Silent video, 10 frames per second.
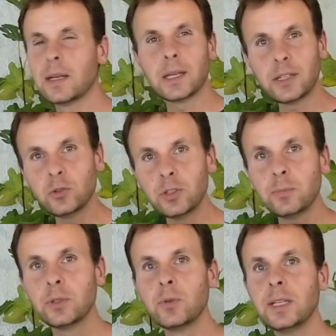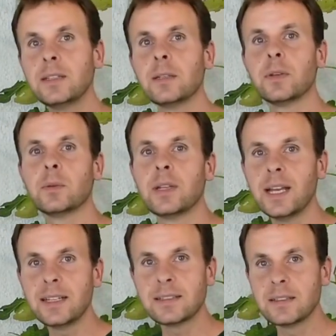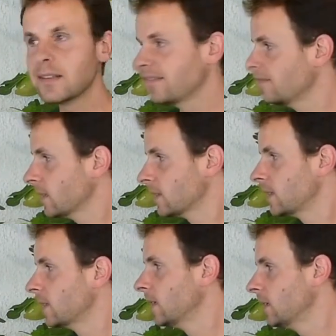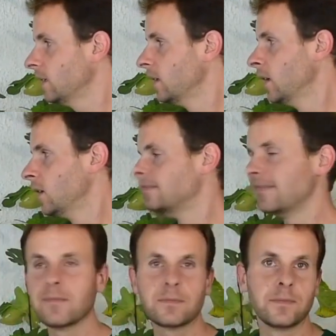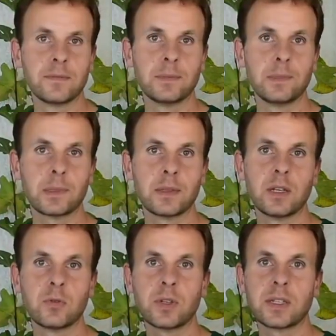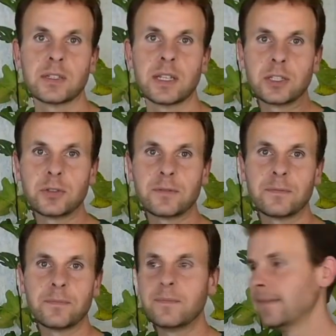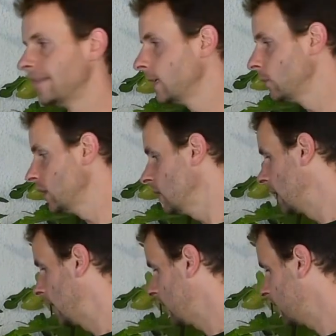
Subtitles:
and you can be relatively relaxed so that the root growth can really take its time.